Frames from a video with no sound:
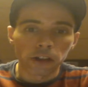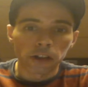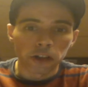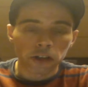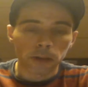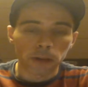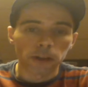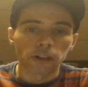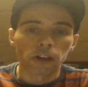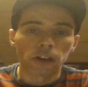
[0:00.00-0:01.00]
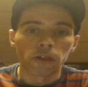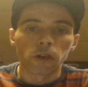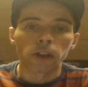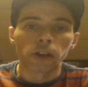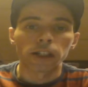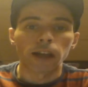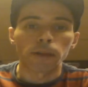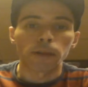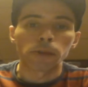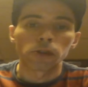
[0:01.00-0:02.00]
your descriptions and so forth to let
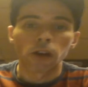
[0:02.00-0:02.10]
people